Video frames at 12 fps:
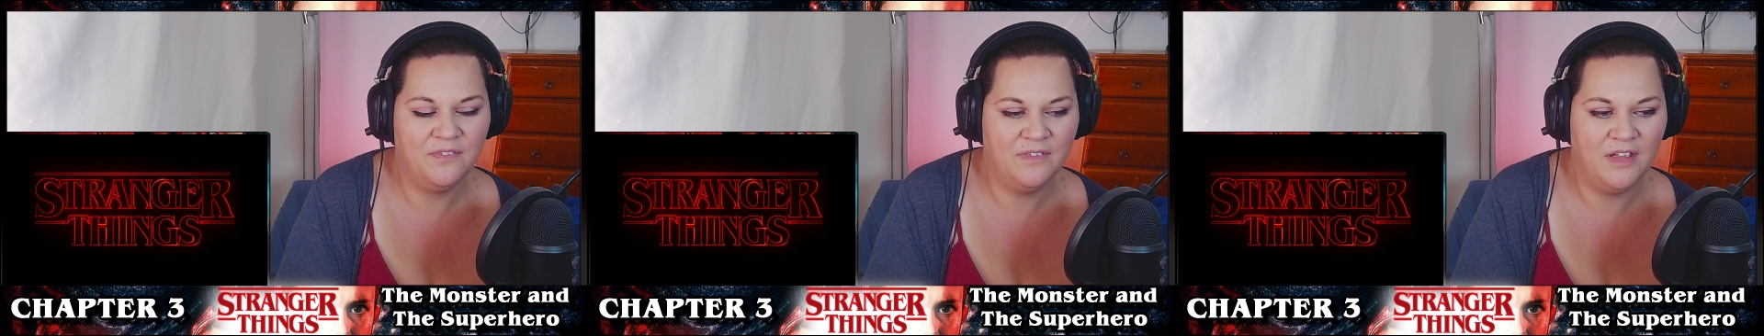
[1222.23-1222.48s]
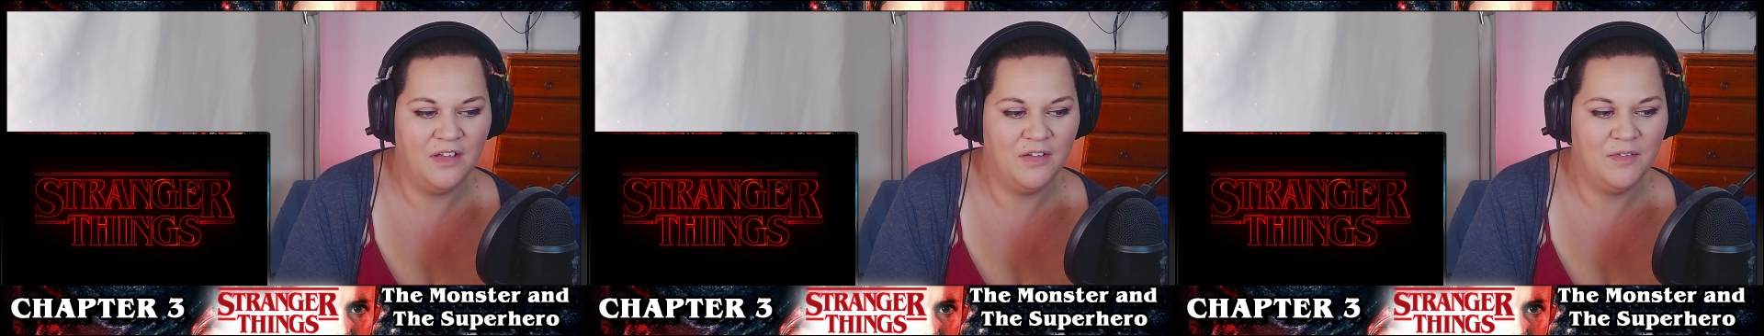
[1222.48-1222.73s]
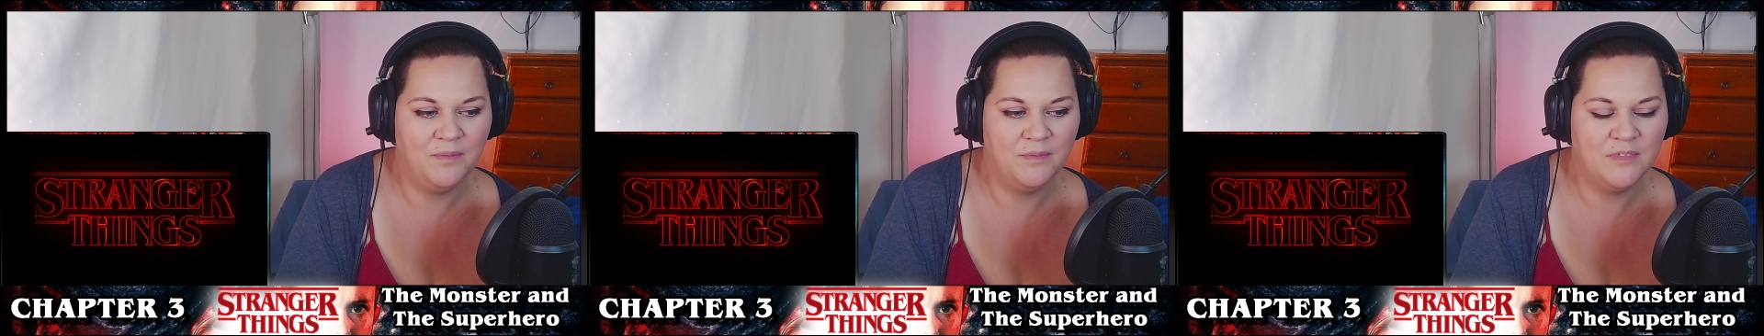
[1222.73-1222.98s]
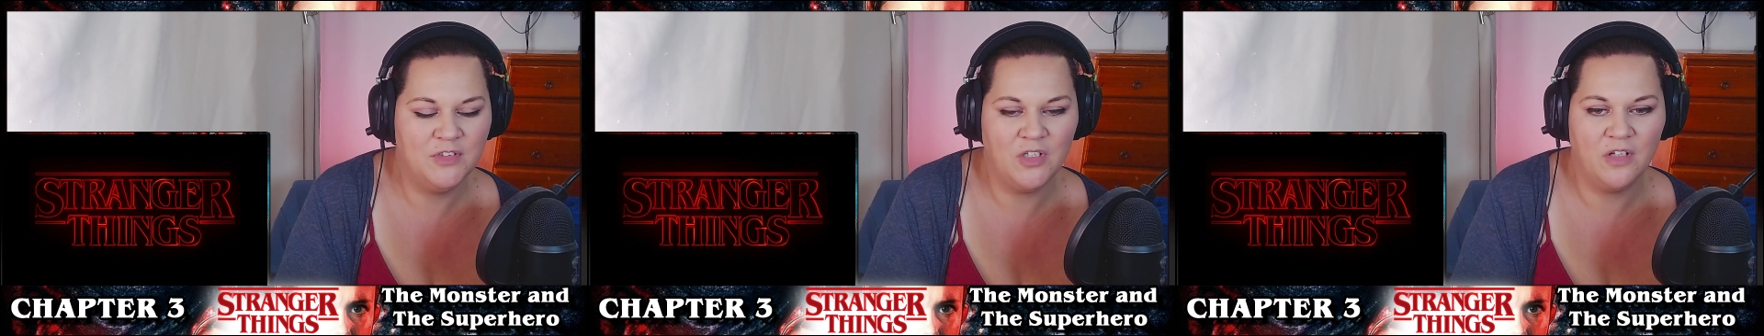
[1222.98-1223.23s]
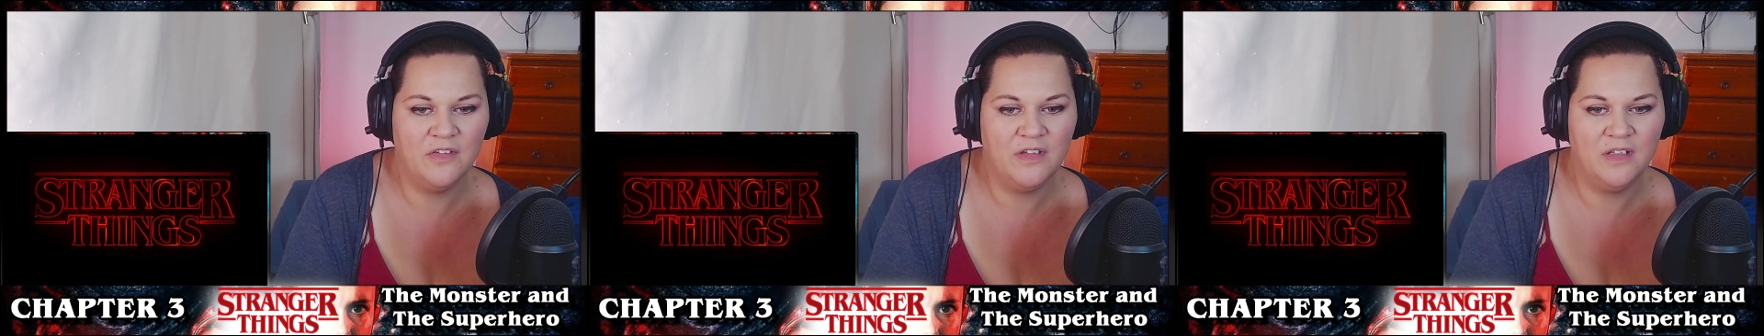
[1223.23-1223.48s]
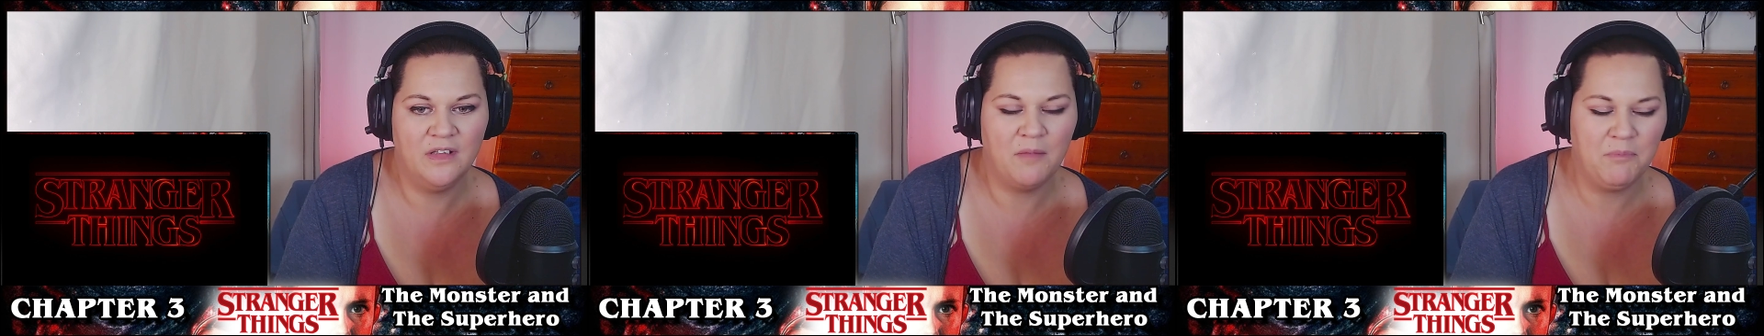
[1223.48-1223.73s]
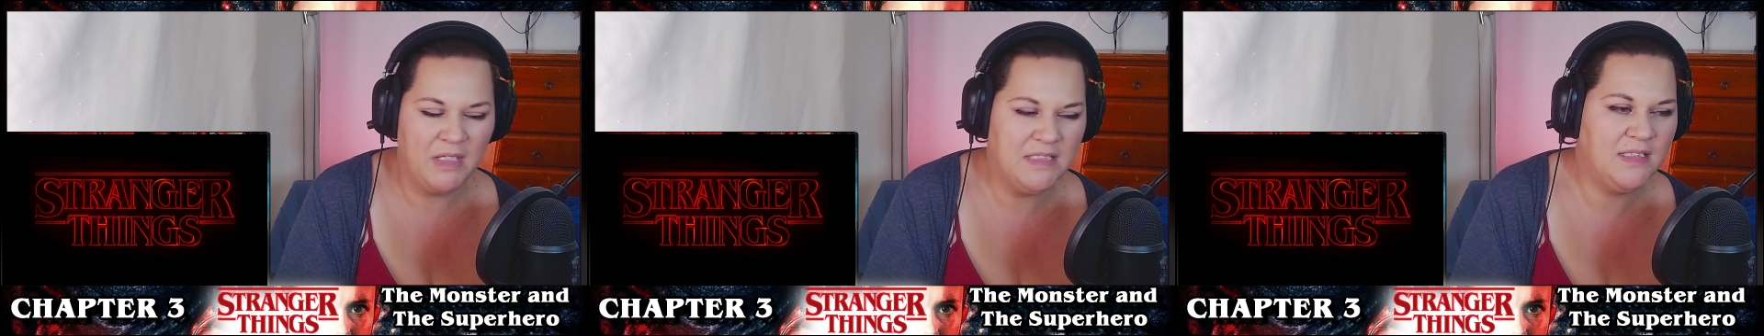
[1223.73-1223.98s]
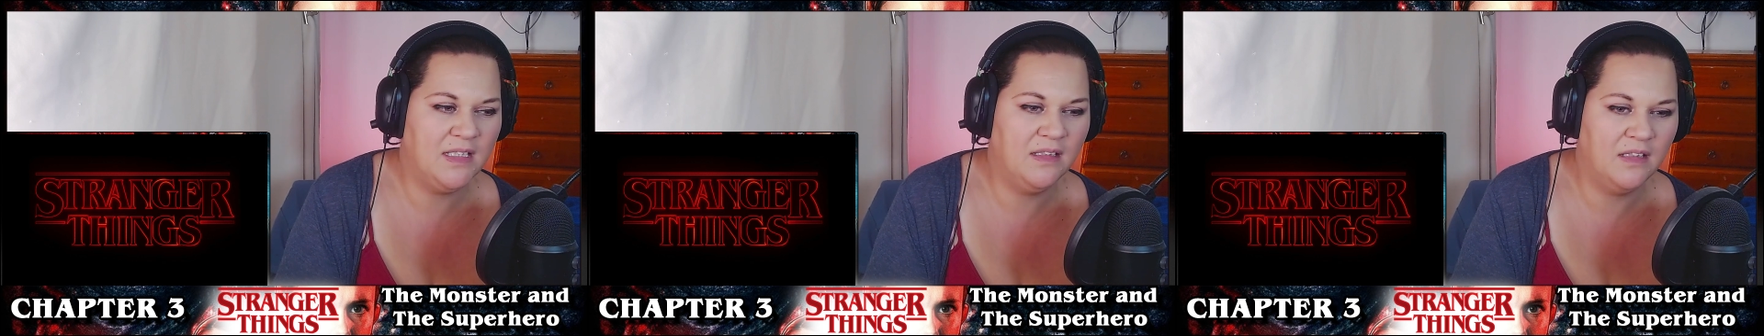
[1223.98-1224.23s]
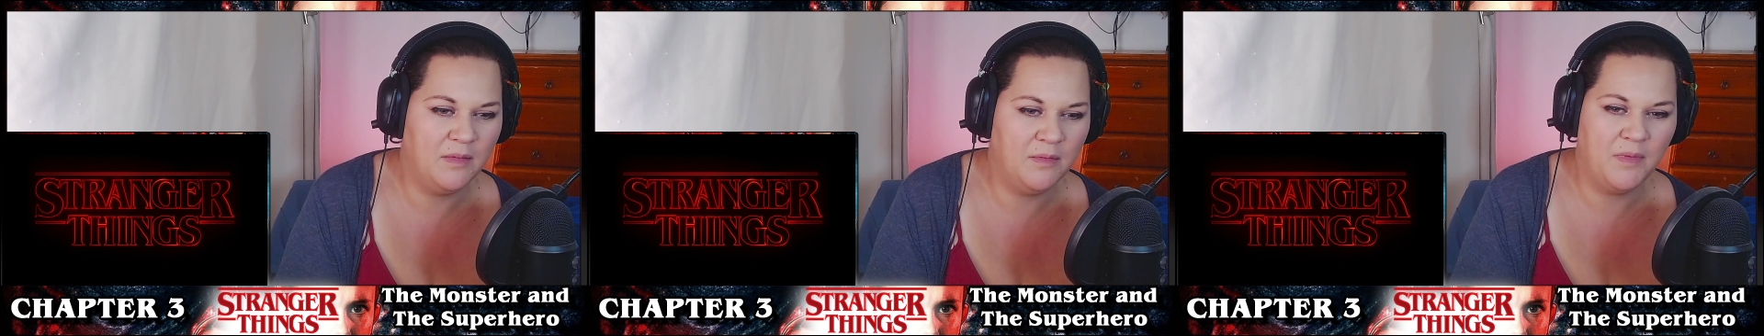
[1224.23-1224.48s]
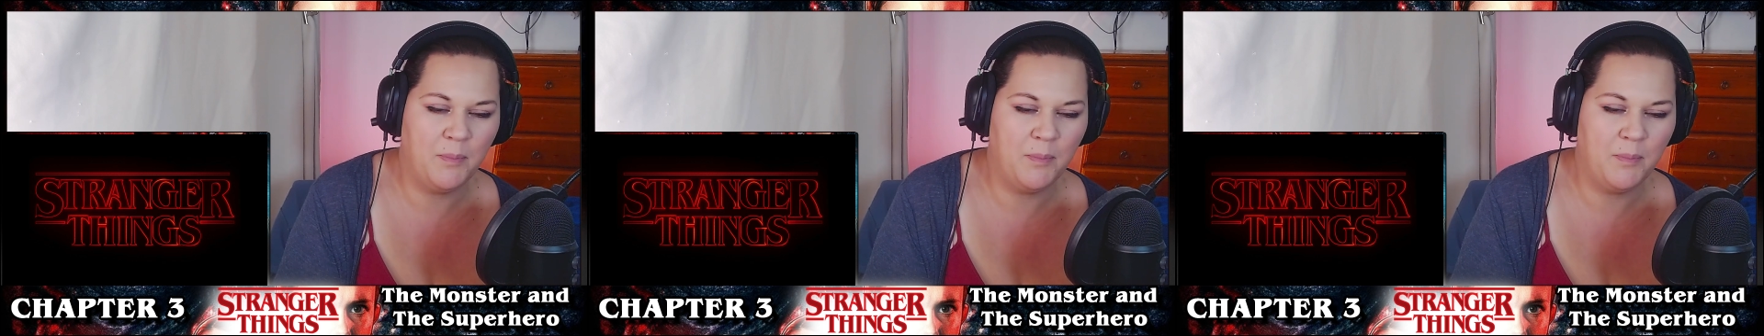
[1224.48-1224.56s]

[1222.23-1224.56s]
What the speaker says: you know, Jonathan, I'm guessing the